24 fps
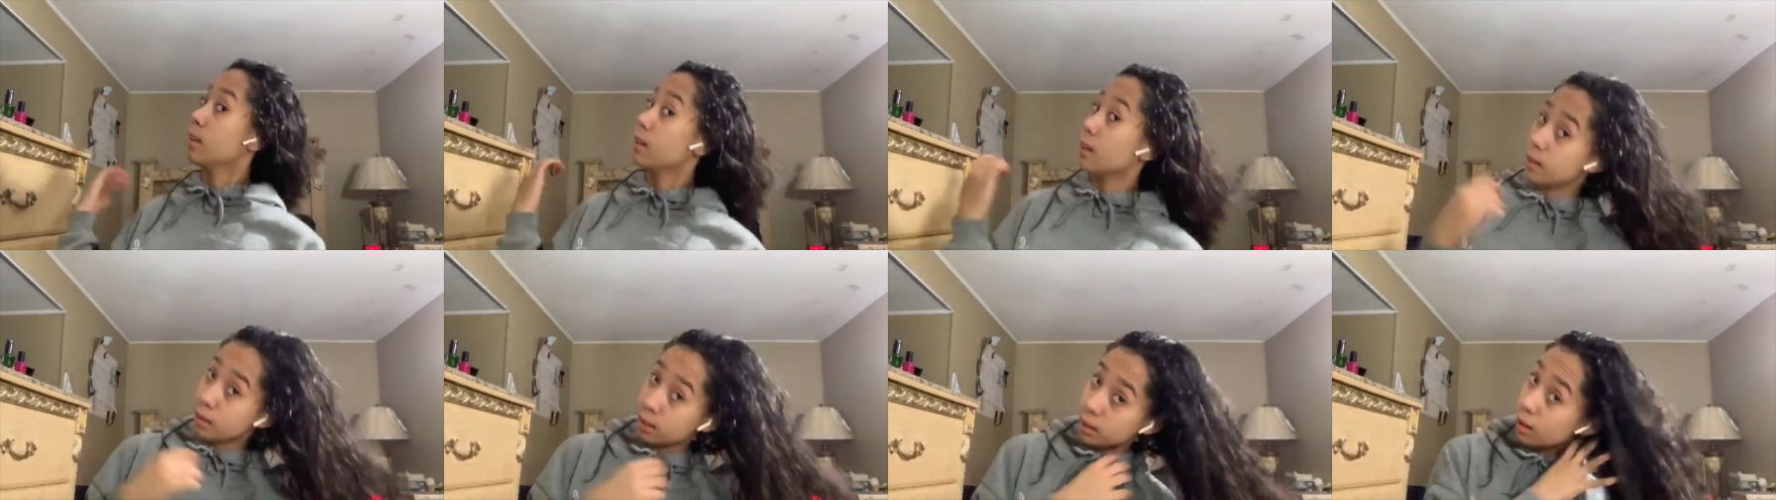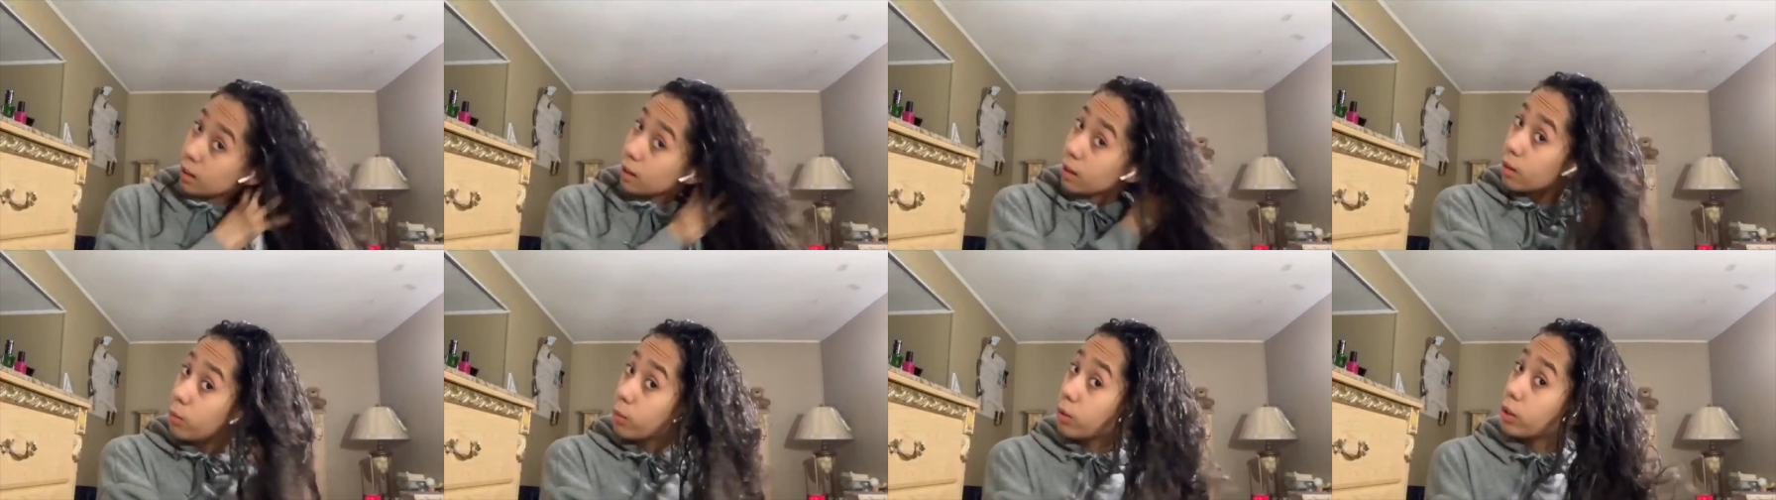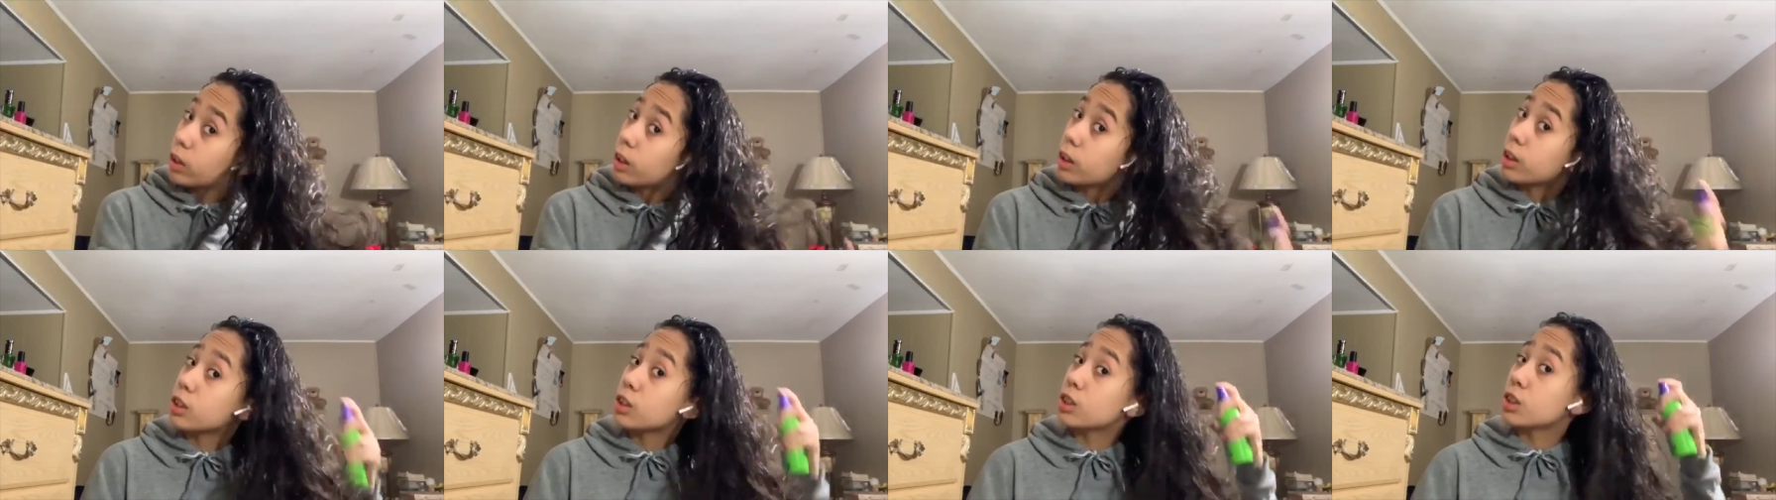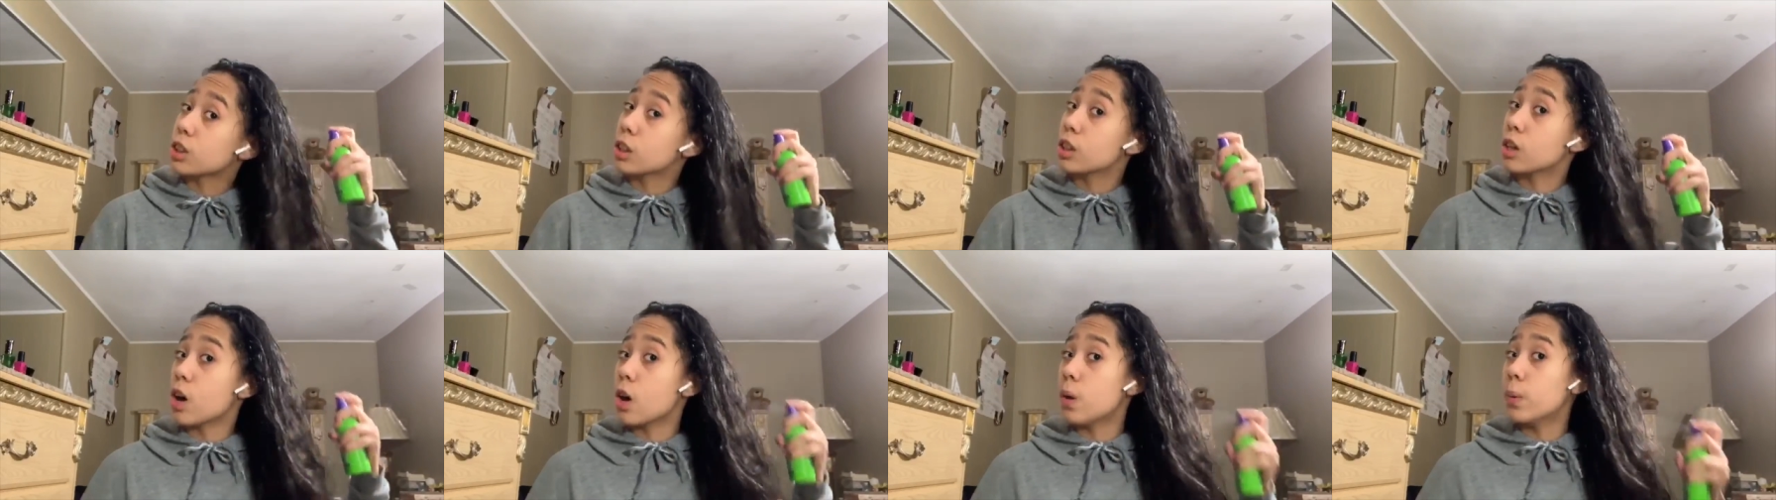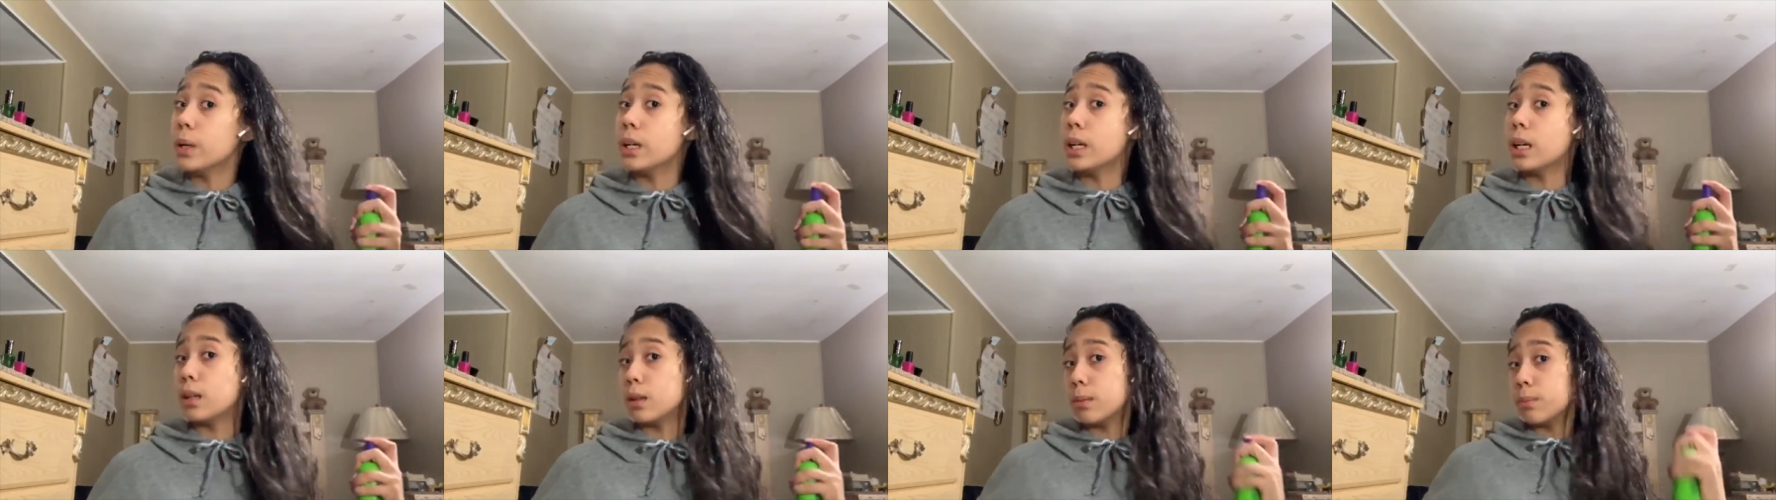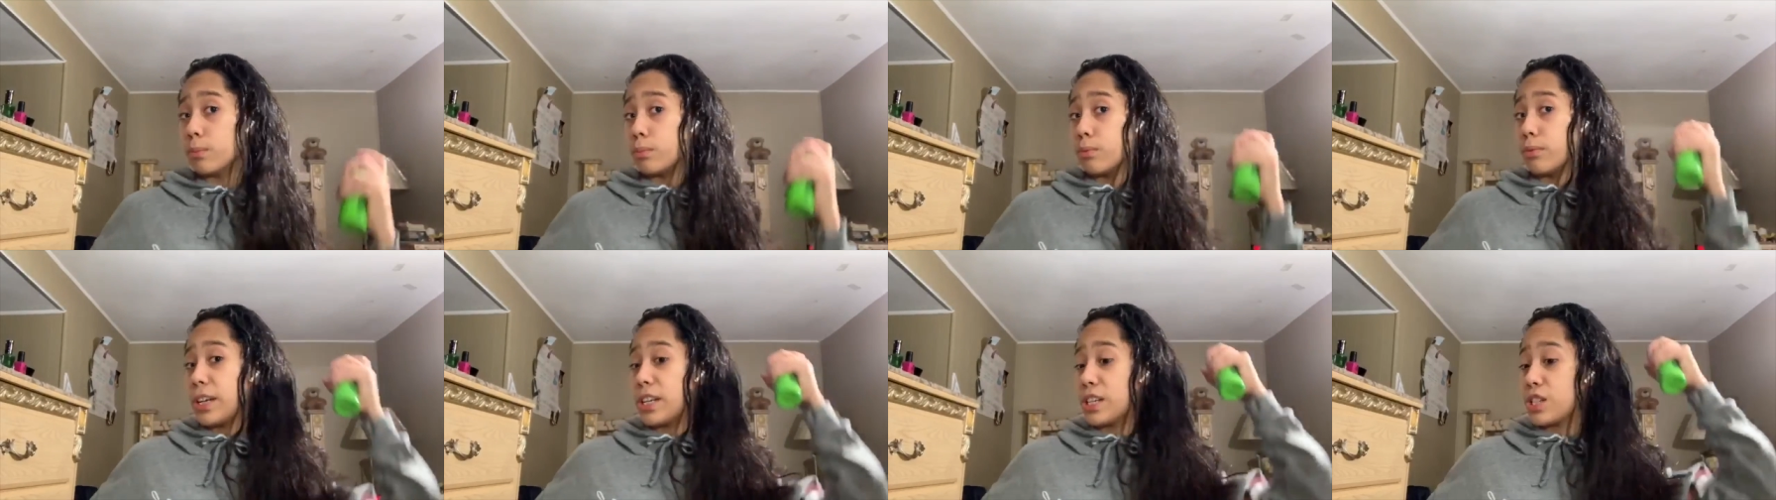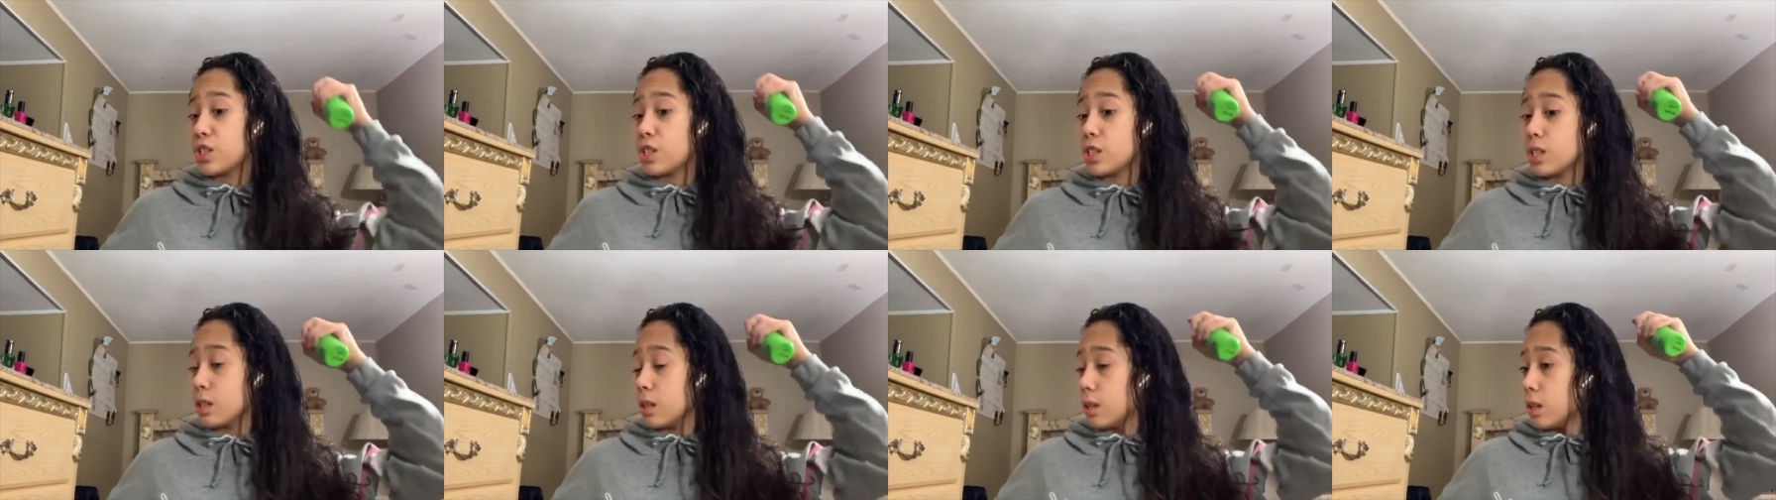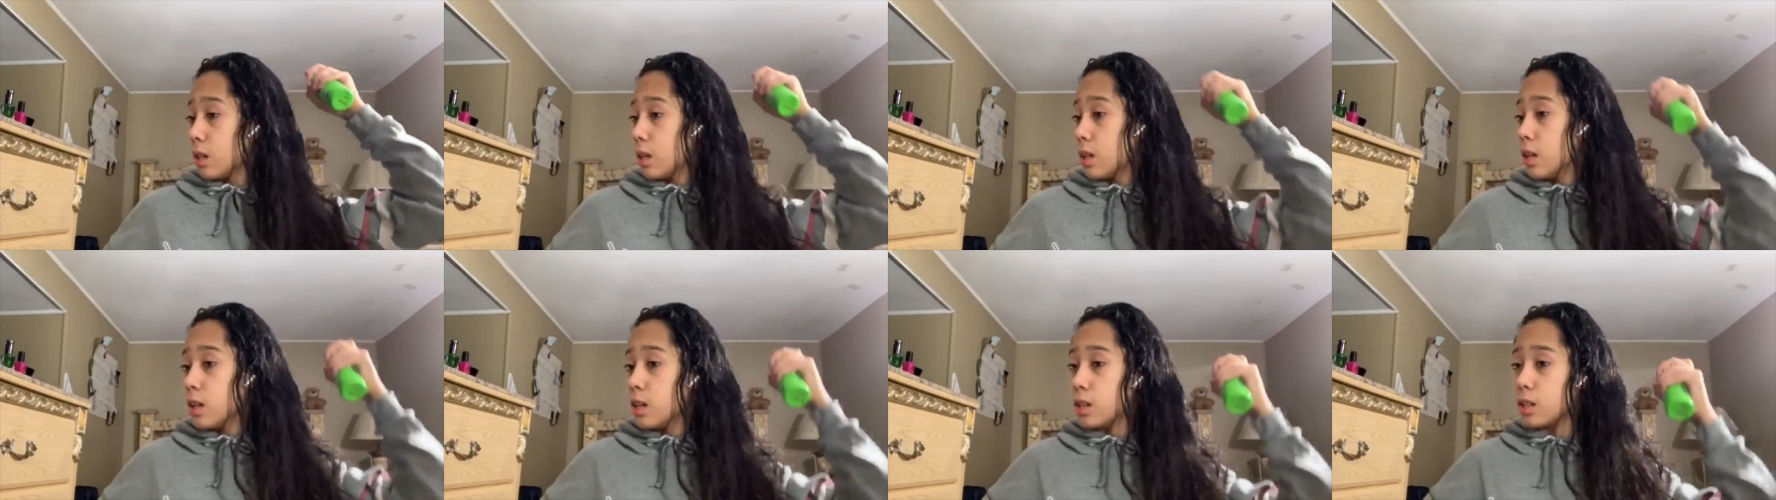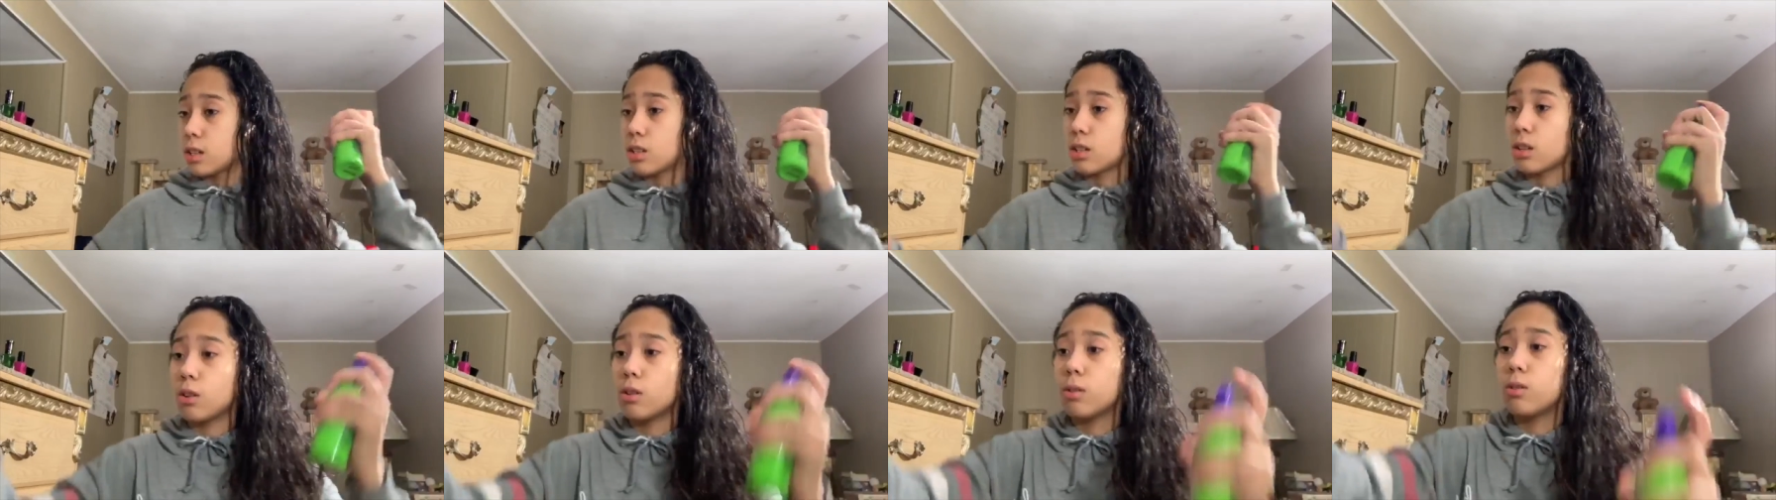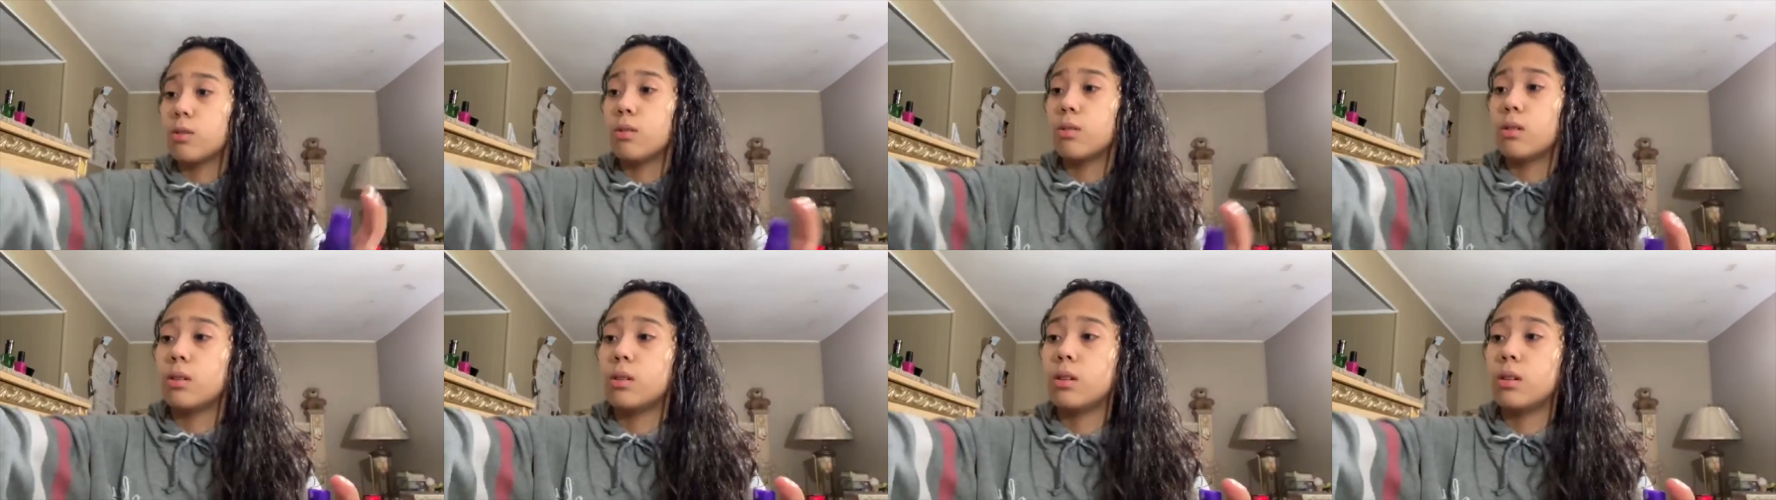and then we're gonna just go in and brush it. So